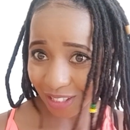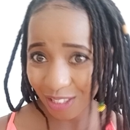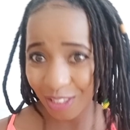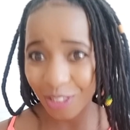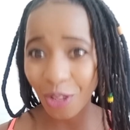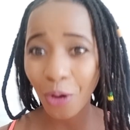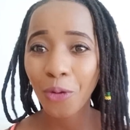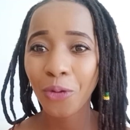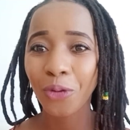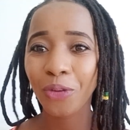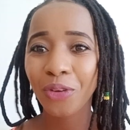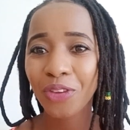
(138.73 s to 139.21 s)

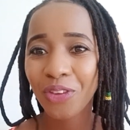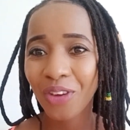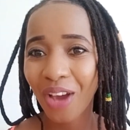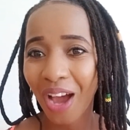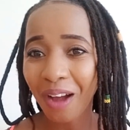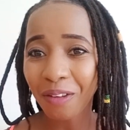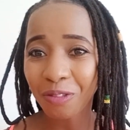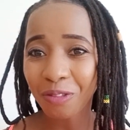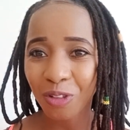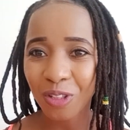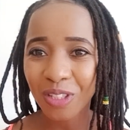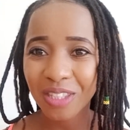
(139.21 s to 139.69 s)
So you
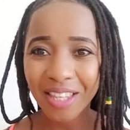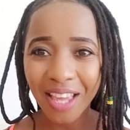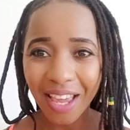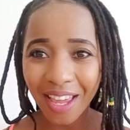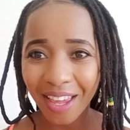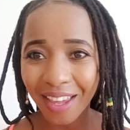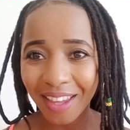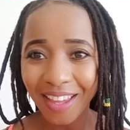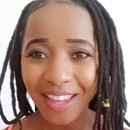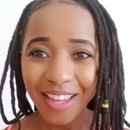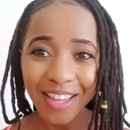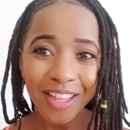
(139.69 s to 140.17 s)
have to
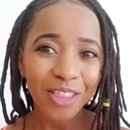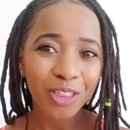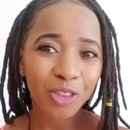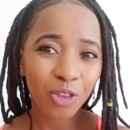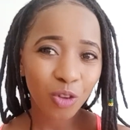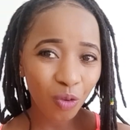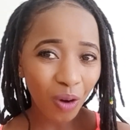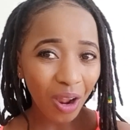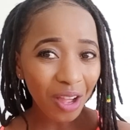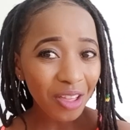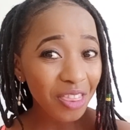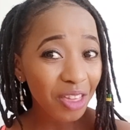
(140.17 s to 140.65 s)
stay
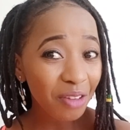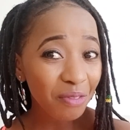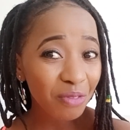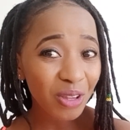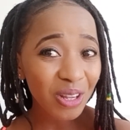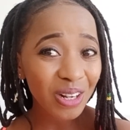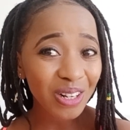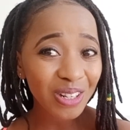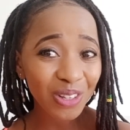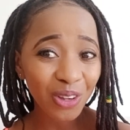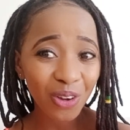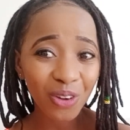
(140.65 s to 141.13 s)
throughout the
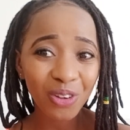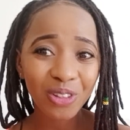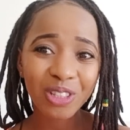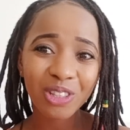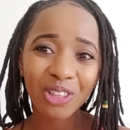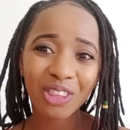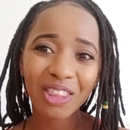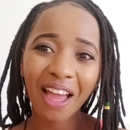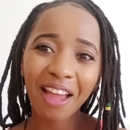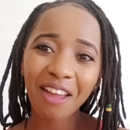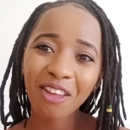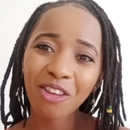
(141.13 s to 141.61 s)
video so
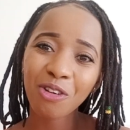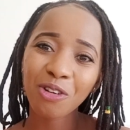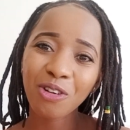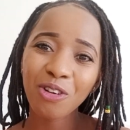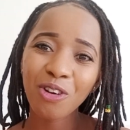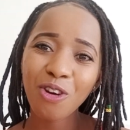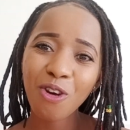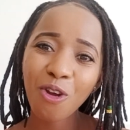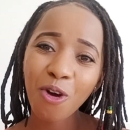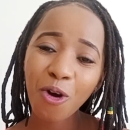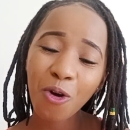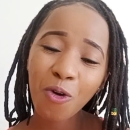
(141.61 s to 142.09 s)
that you
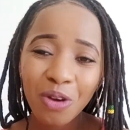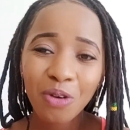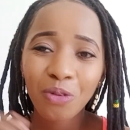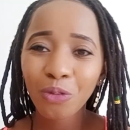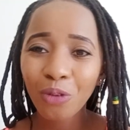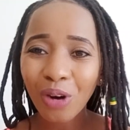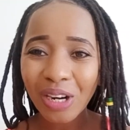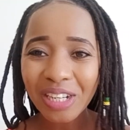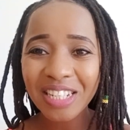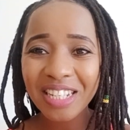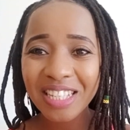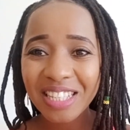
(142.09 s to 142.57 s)
know
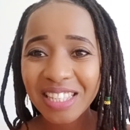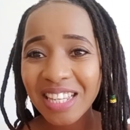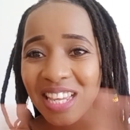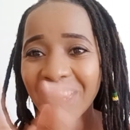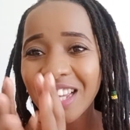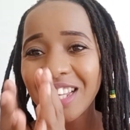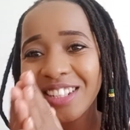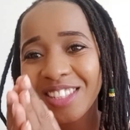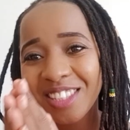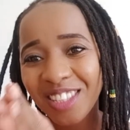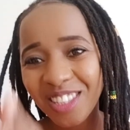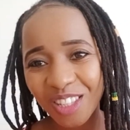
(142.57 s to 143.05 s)
what is
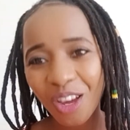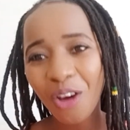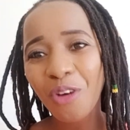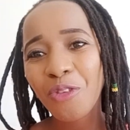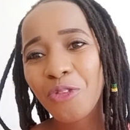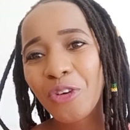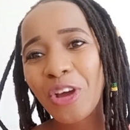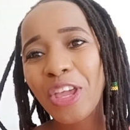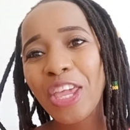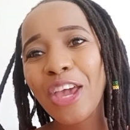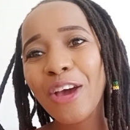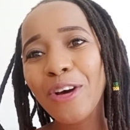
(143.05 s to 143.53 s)
in store
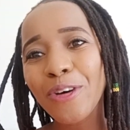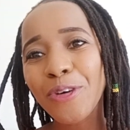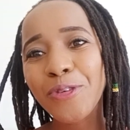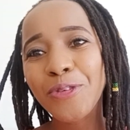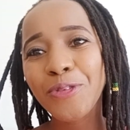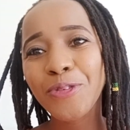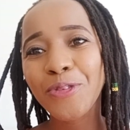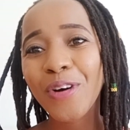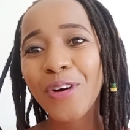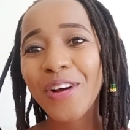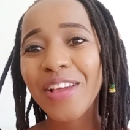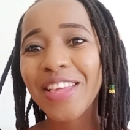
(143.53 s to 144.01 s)
for
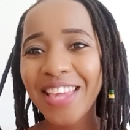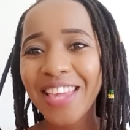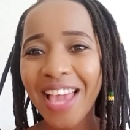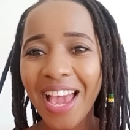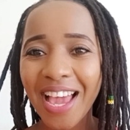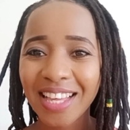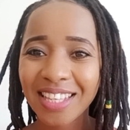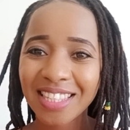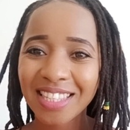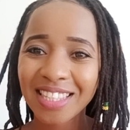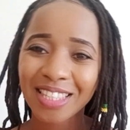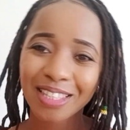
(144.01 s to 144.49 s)
you.
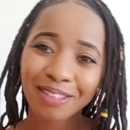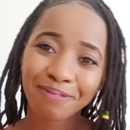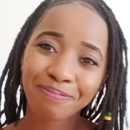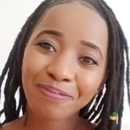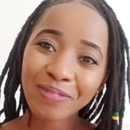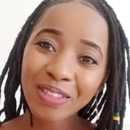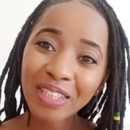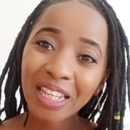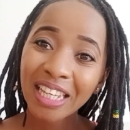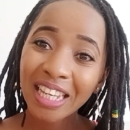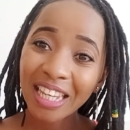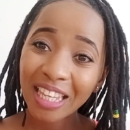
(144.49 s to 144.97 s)
Yes,
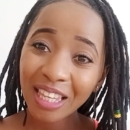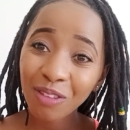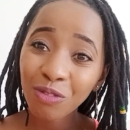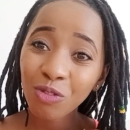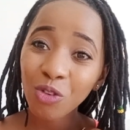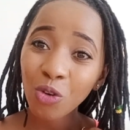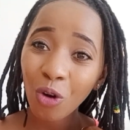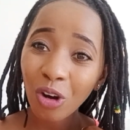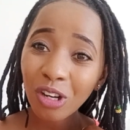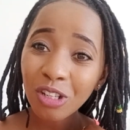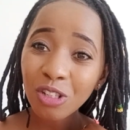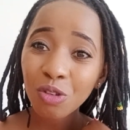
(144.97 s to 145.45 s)
if
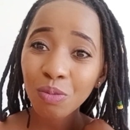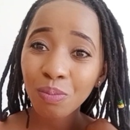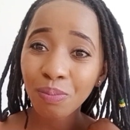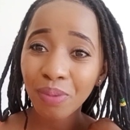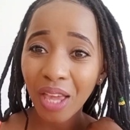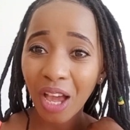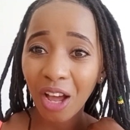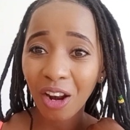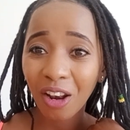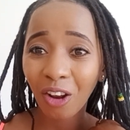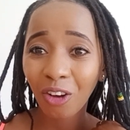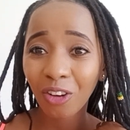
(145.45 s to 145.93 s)
you want to be
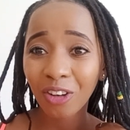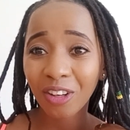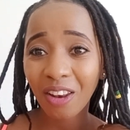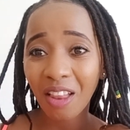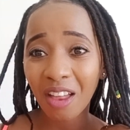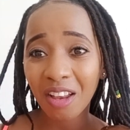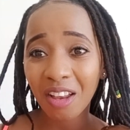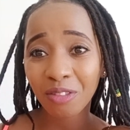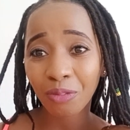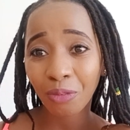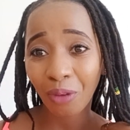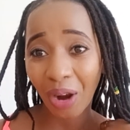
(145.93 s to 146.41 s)
an
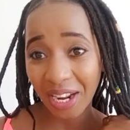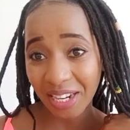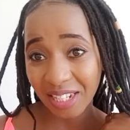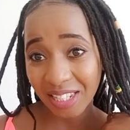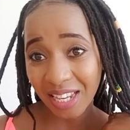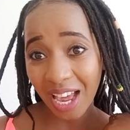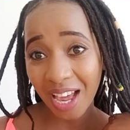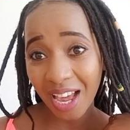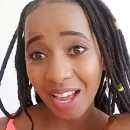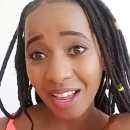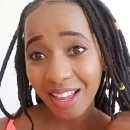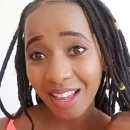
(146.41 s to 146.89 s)
online
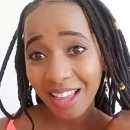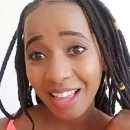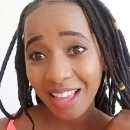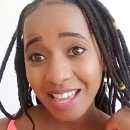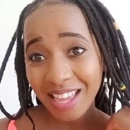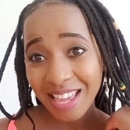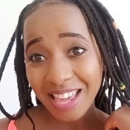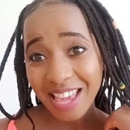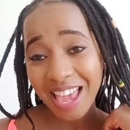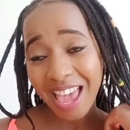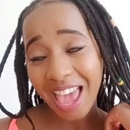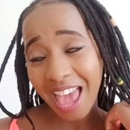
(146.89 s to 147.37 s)
writer
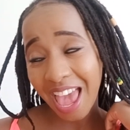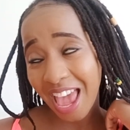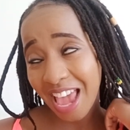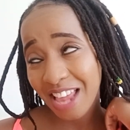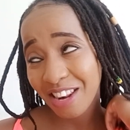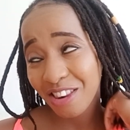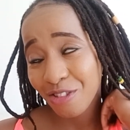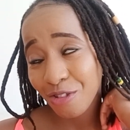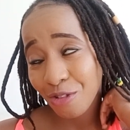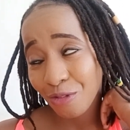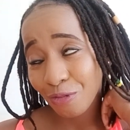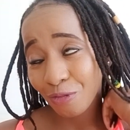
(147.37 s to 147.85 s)

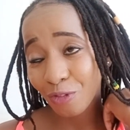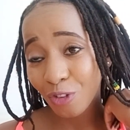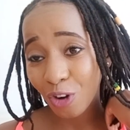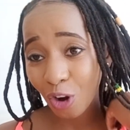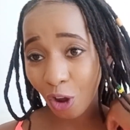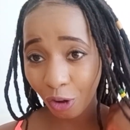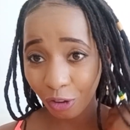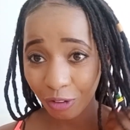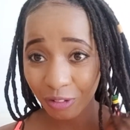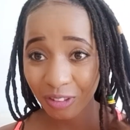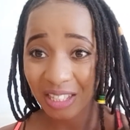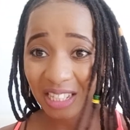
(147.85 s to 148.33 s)
and you've
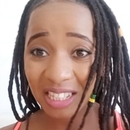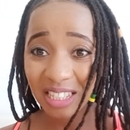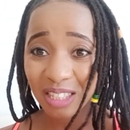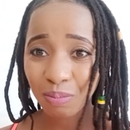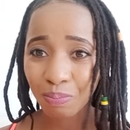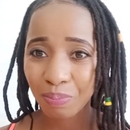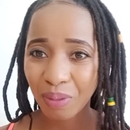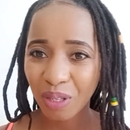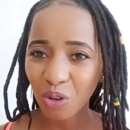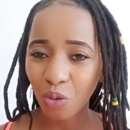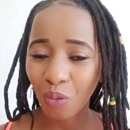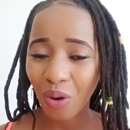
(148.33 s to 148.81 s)
not
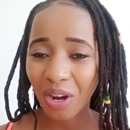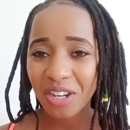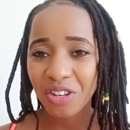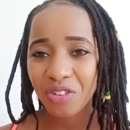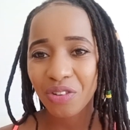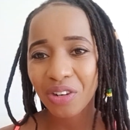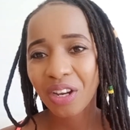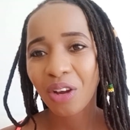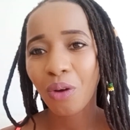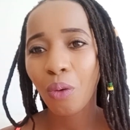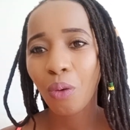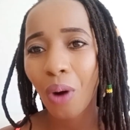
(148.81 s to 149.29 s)
just been
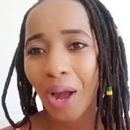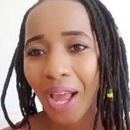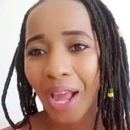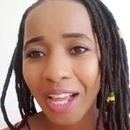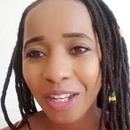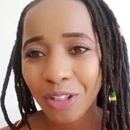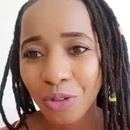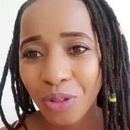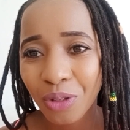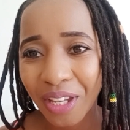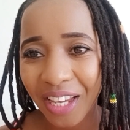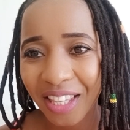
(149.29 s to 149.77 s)
wondering where
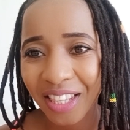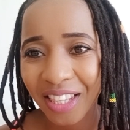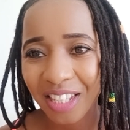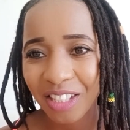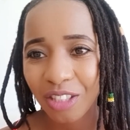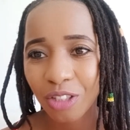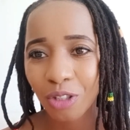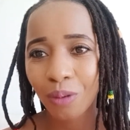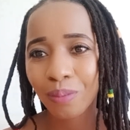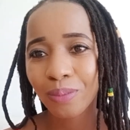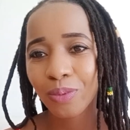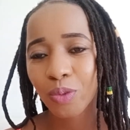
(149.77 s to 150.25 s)
to get the
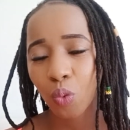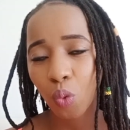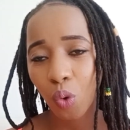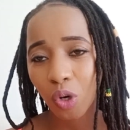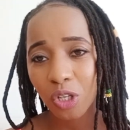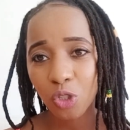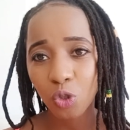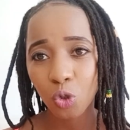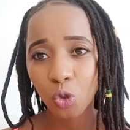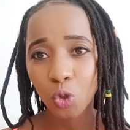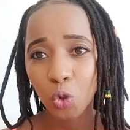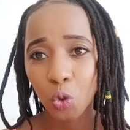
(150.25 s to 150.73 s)
jobs,
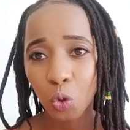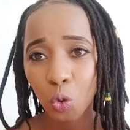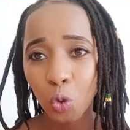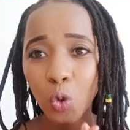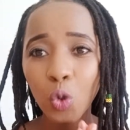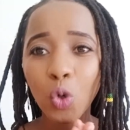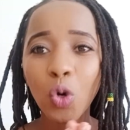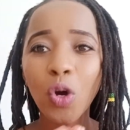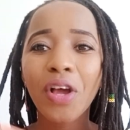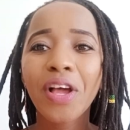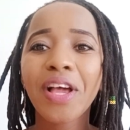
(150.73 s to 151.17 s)
what to do,